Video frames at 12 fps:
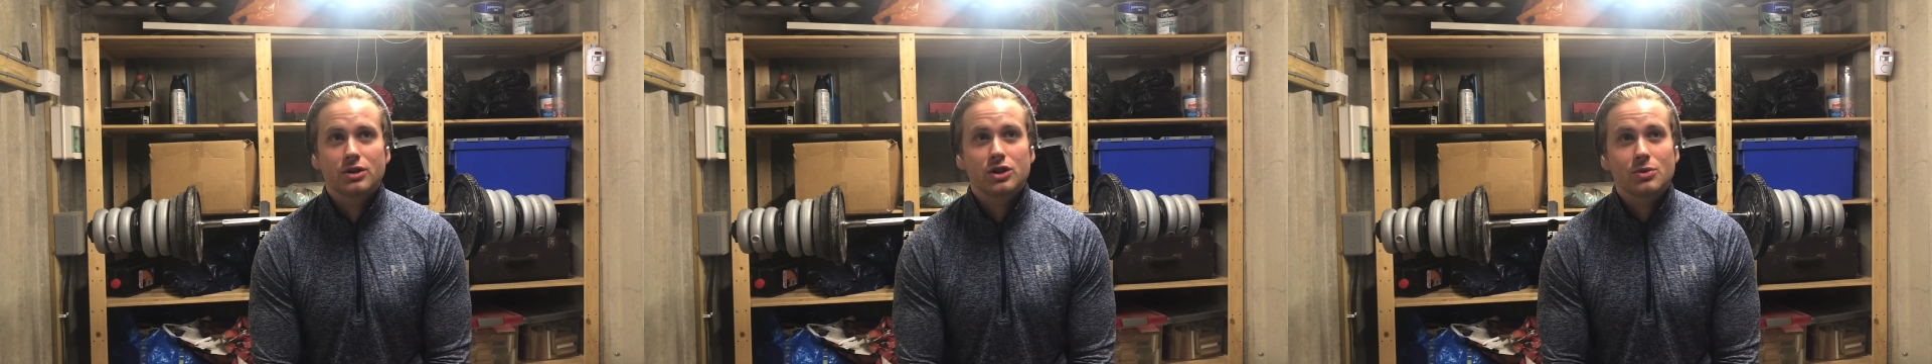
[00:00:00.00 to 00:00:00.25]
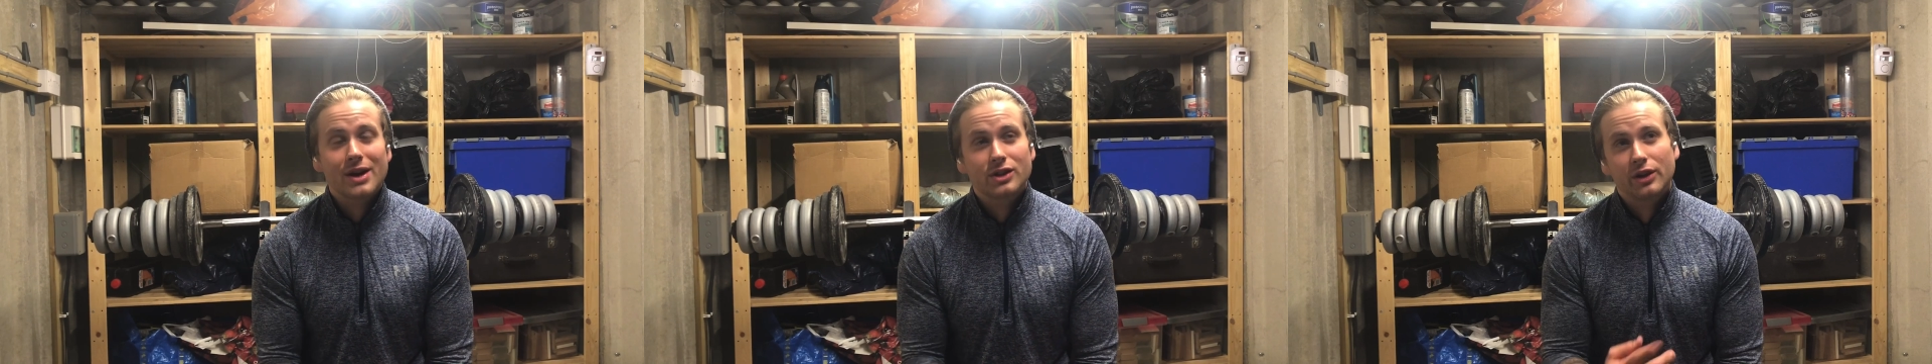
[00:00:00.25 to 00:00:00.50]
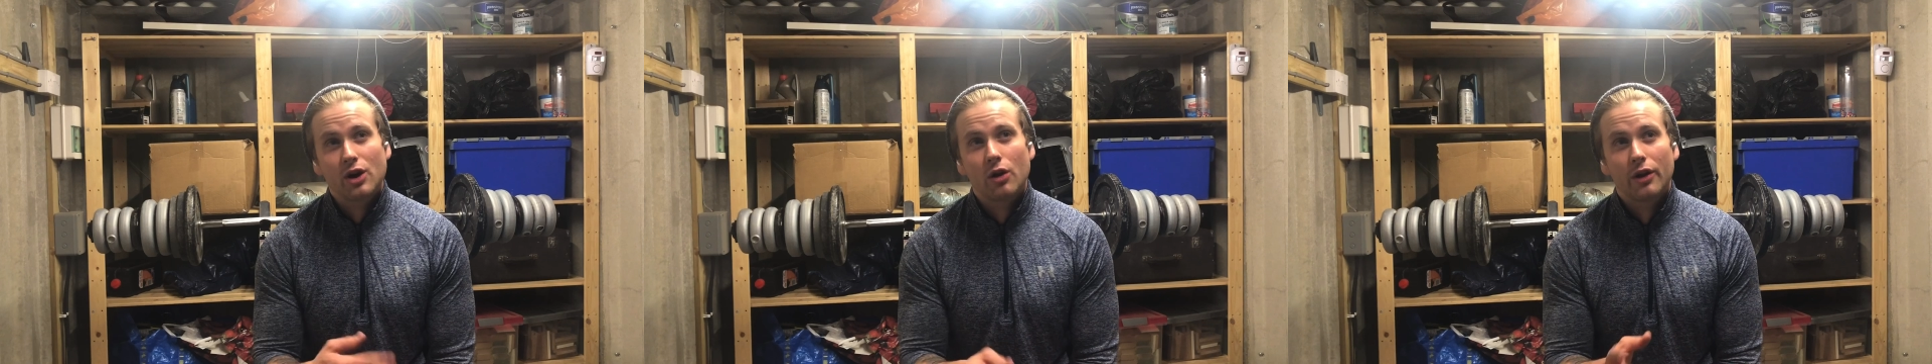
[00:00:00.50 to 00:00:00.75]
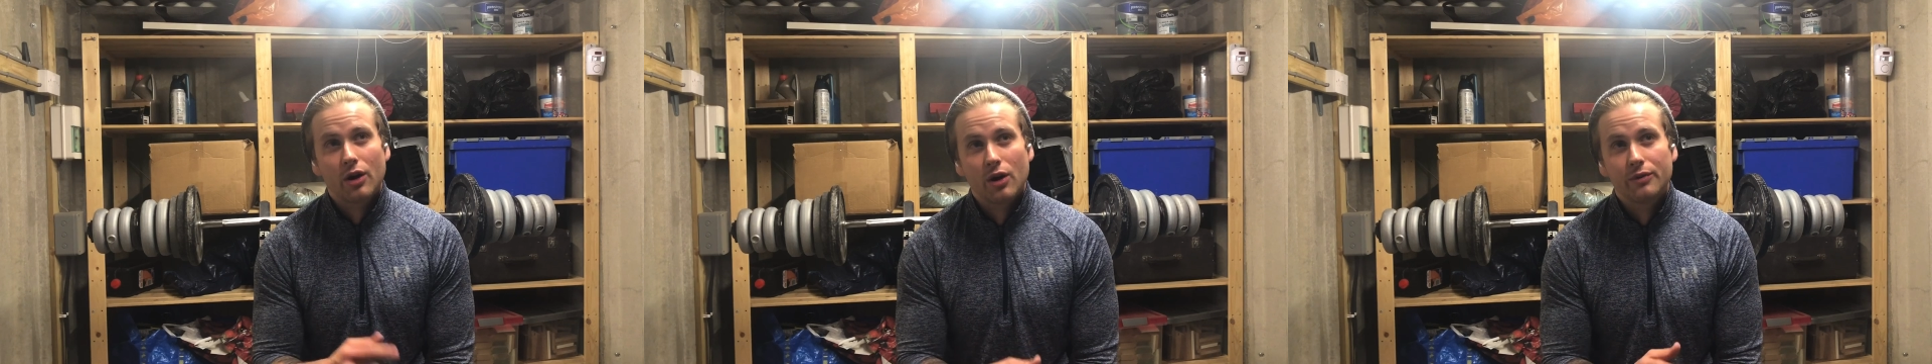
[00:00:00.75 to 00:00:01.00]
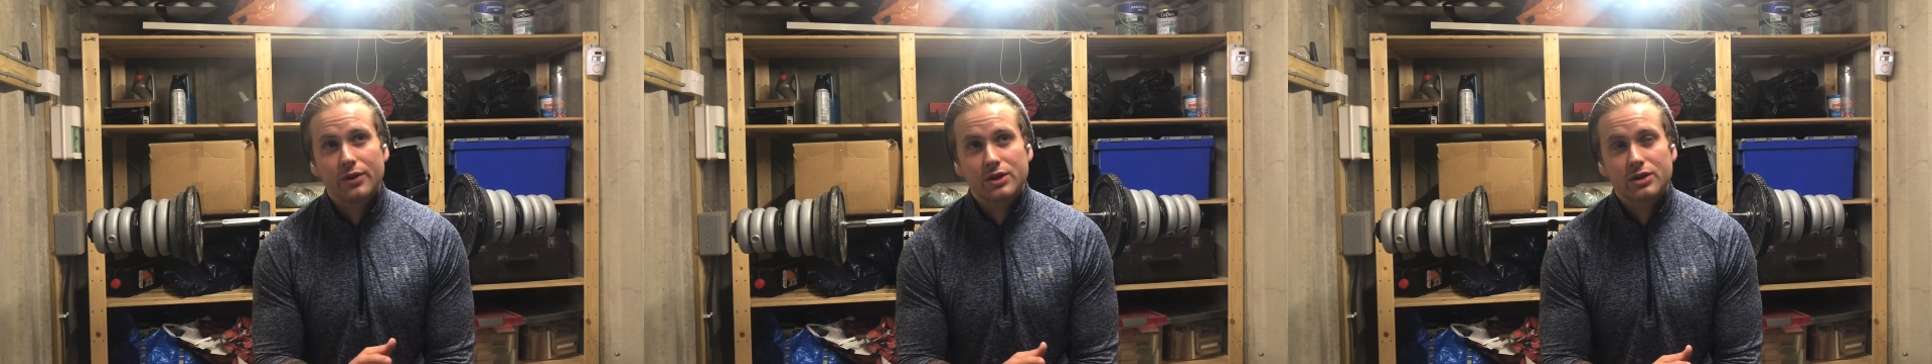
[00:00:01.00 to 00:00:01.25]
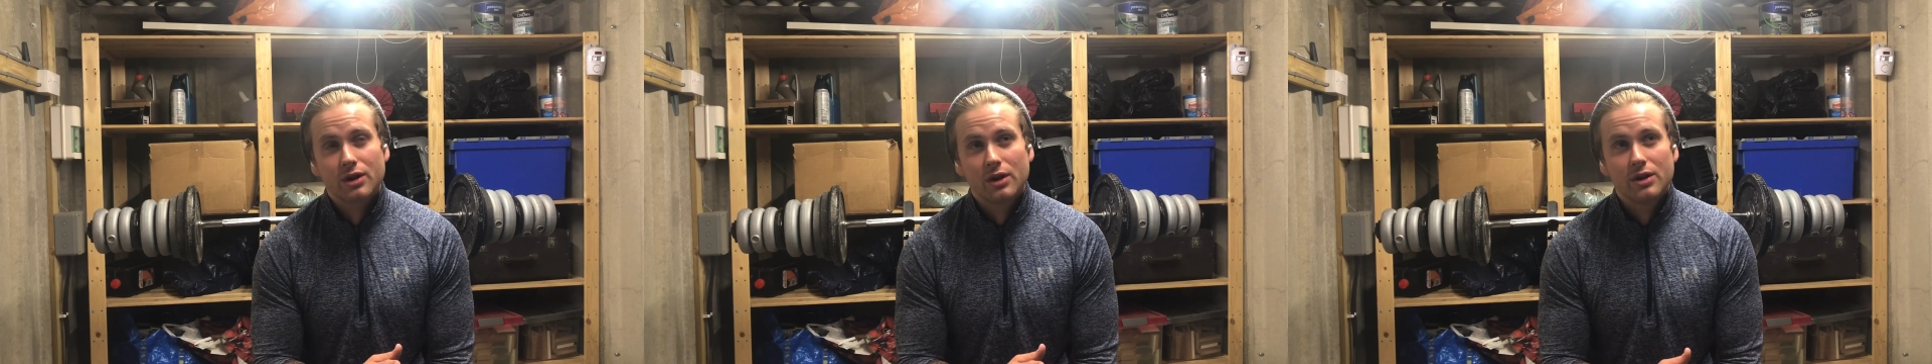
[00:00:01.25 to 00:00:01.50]
So actually, all in all,
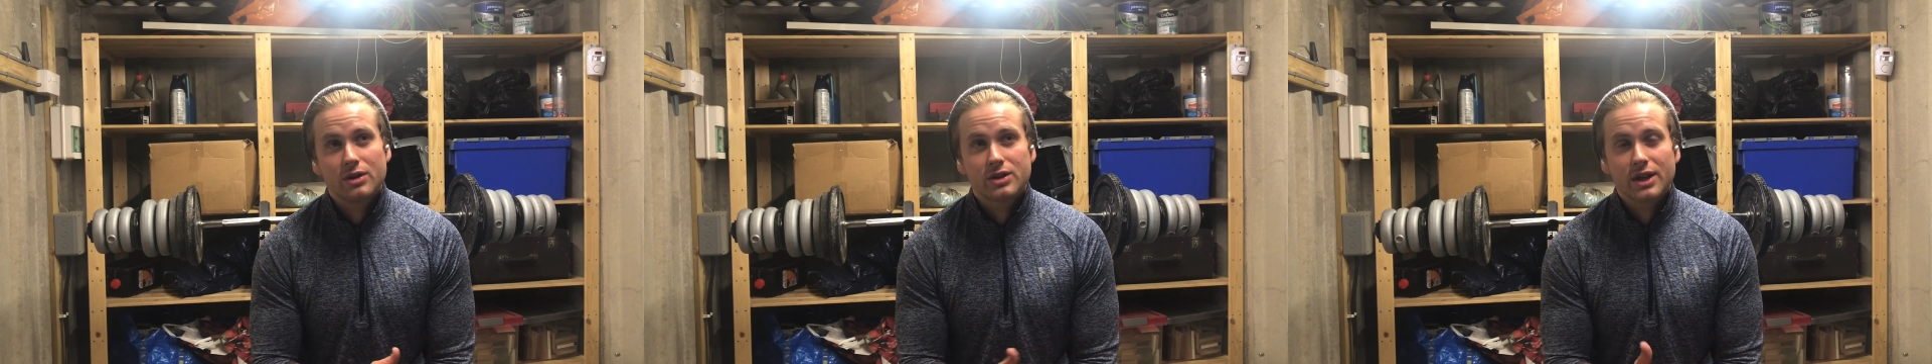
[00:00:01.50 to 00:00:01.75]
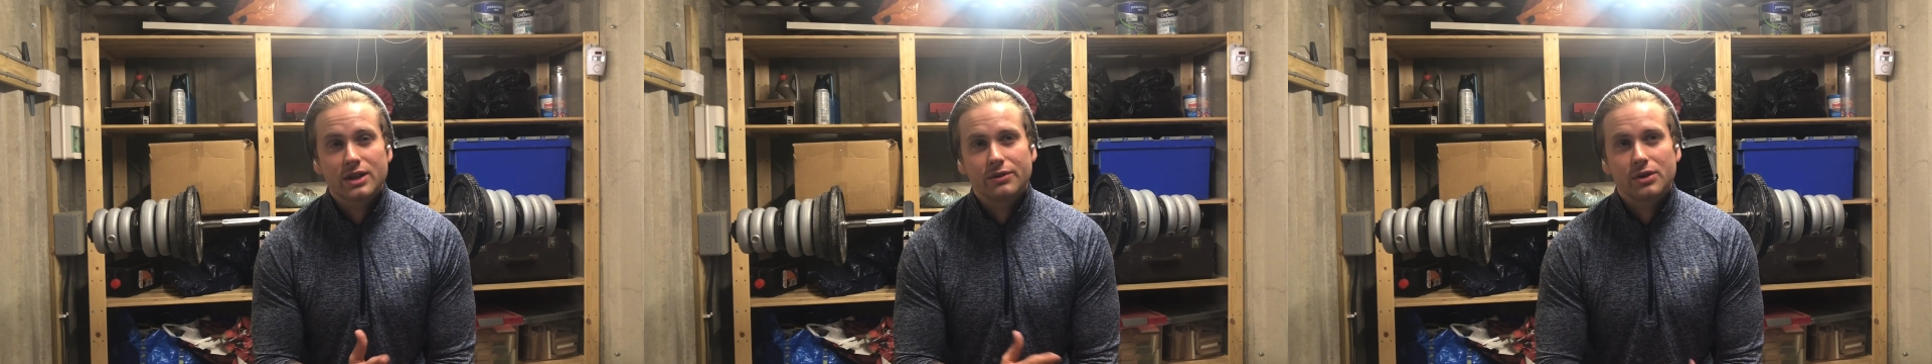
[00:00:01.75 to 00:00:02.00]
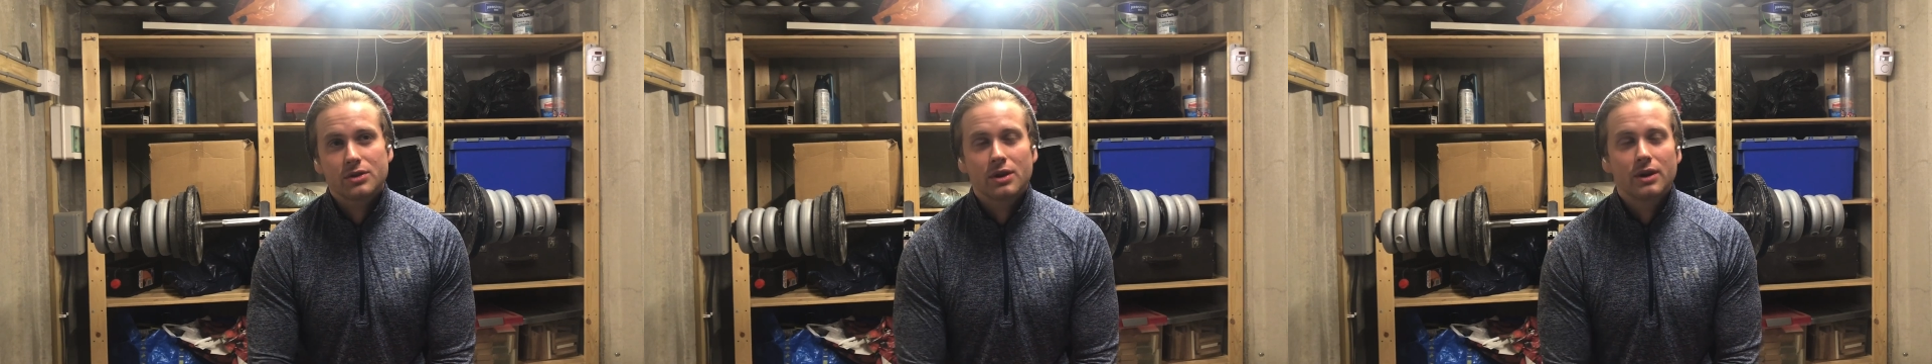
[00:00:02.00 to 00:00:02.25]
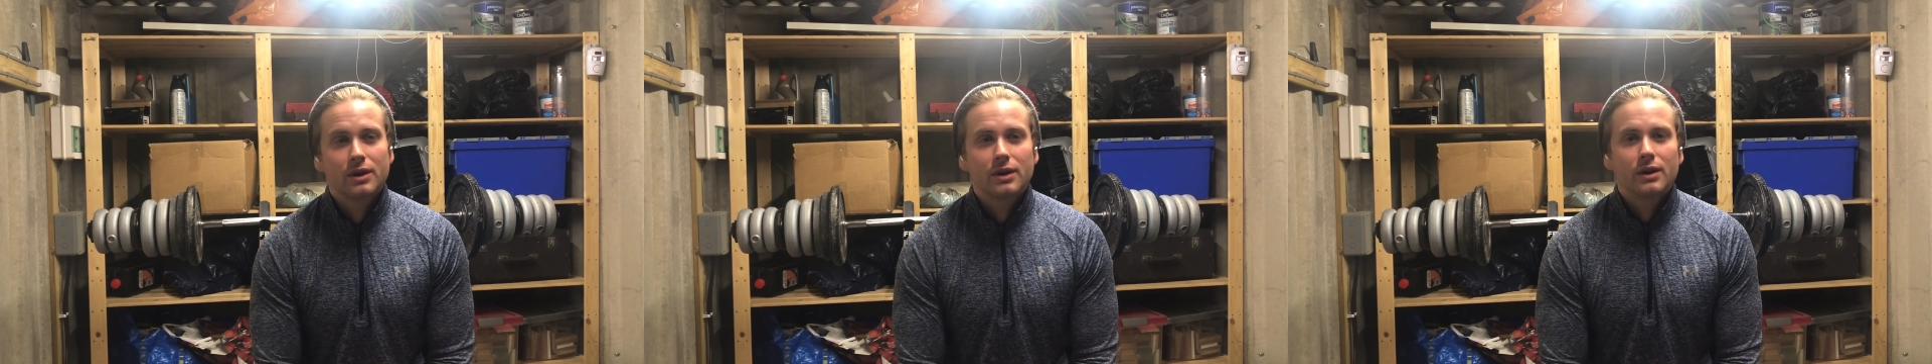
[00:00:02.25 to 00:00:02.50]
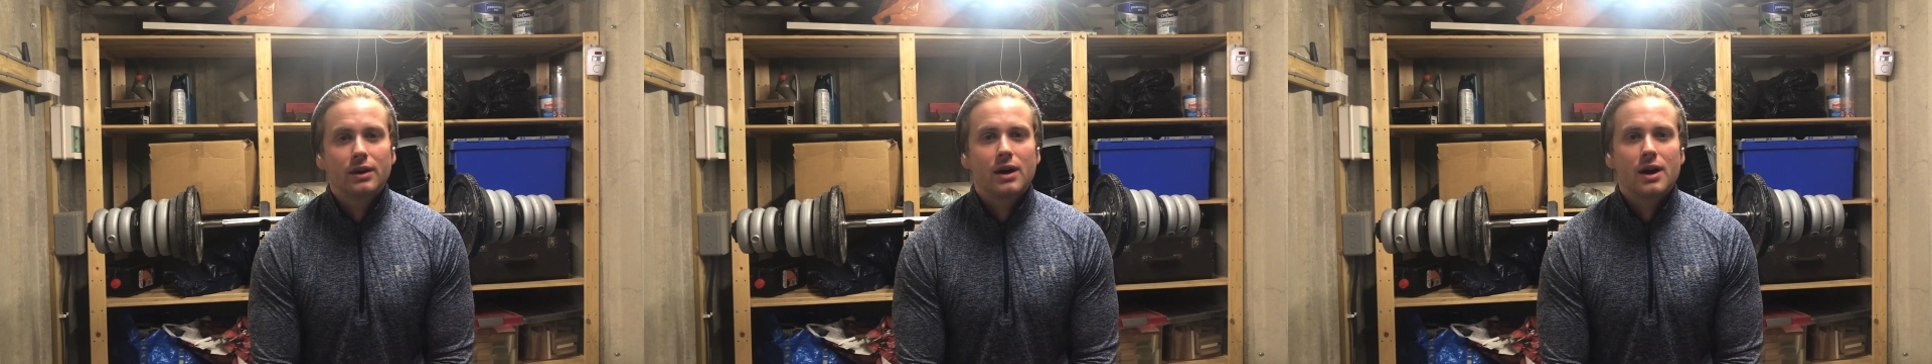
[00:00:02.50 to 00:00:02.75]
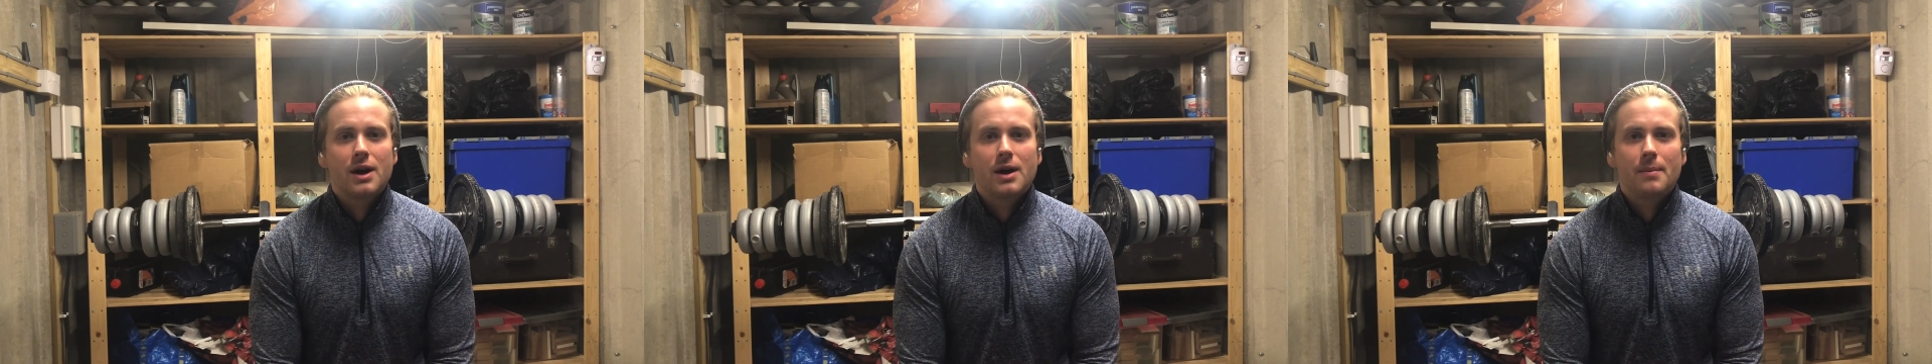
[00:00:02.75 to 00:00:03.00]
there's six of us.
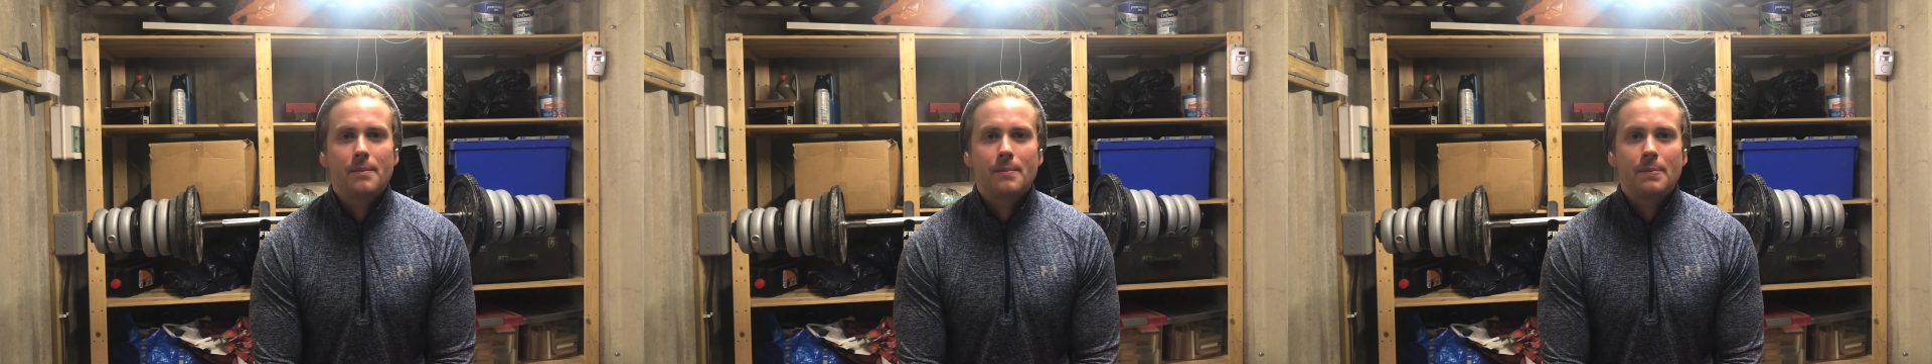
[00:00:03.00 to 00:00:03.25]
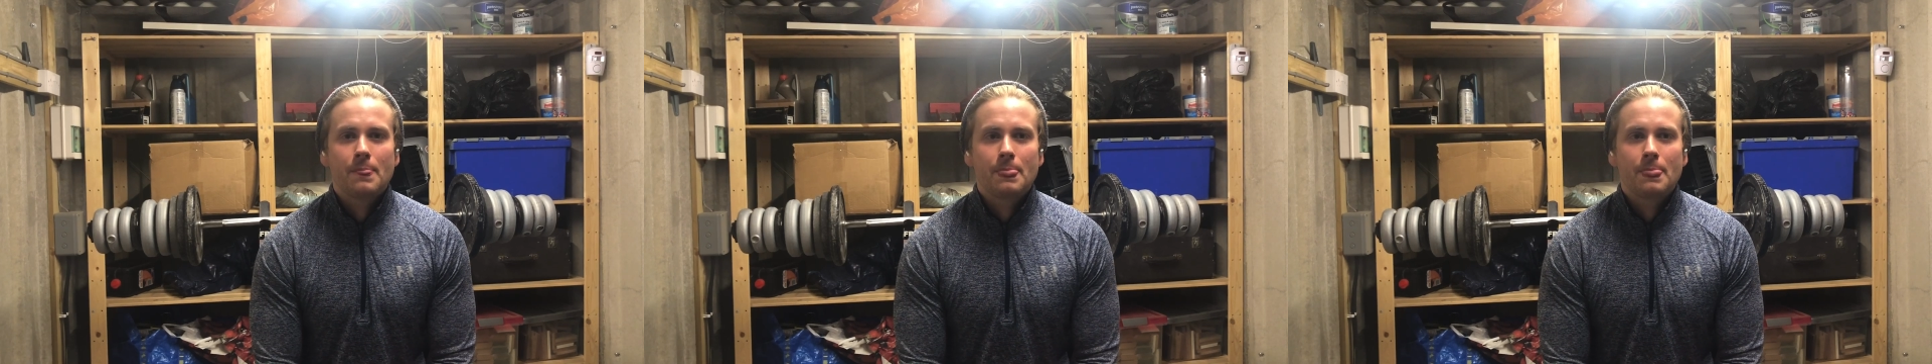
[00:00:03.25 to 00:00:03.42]
Um,